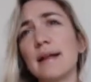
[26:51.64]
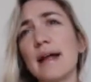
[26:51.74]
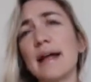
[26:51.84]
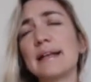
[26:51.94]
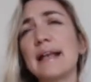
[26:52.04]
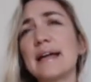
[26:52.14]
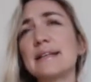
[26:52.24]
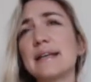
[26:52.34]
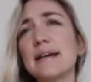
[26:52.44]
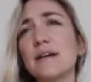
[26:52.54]
And
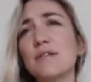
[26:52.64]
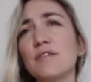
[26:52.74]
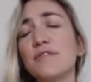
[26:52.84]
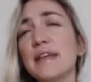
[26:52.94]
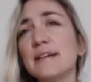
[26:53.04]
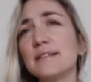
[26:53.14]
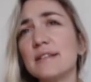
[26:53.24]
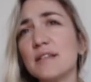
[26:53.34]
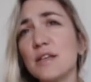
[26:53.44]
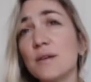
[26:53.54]
let her reveal
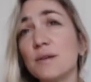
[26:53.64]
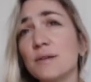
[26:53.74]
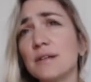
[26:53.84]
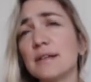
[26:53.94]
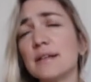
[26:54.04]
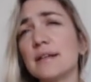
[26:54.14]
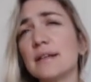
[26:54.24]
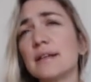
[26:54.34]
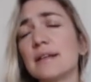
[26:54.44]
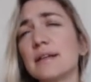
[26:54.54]
to you
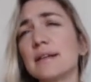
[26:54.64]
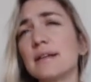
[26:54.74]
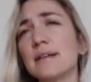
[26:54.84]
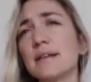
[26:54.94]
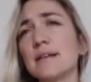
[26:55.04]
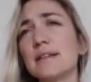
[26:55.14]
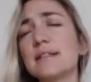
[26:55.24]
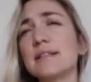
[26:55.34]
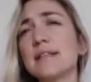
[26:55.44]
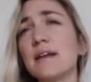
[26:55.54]
the
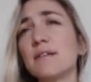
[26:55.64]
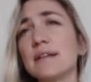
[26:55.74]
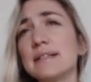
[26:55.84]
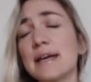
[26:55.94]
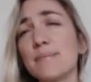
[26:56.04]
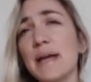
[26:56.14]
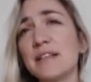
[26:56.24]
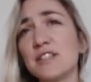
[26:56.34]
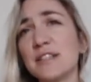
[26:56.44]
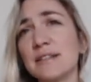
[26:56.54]
sacred
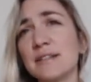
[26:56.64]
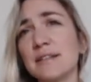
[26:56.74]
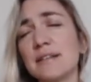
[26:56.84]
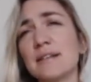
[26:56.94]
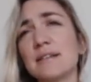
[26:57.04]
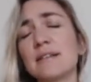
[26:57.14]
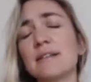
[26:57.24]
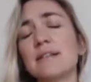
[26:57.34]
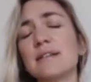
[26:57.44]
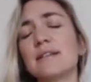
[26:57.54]
dimension
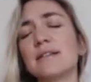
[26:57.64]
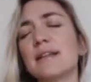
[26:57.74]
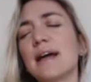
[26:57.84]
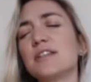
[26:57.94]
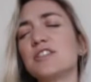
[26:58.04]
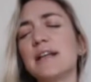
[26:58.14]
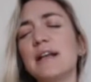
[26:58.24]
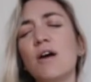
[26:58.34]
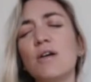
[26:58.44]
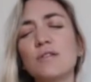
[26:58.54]
that she
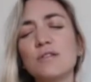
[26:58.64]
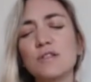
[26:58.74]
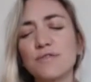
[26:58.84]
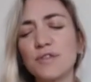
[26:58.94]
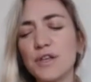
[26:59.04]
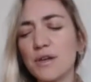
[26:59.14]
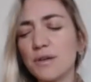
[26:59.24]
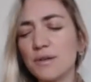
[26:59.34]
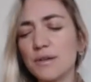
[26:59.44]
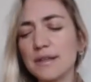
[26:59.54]
longs for
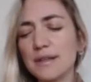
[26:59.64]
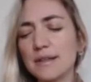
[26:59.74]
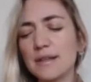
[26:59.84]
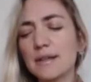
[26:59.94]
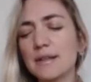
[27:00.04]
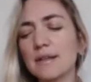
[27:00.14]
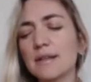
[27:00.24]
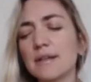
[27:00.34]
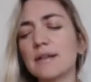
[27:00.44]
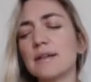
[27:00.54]
you
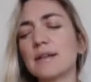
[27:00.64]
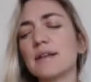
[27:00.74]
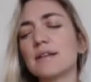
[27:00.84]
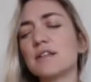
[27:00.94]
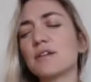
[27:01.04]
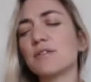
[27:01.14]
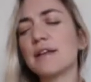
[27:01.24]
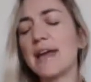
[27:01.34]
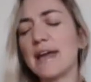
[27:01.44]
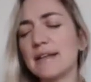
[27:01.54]
to
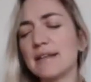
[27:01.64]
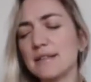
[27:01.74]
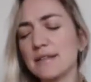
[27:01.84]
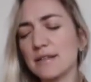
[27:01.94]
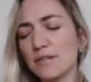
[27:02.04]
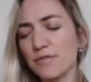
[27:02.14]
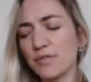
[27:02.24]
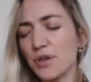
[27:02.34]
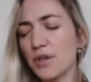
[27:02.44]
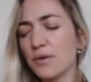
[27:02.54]
create,
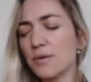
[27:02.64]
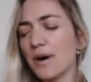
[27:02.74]
for you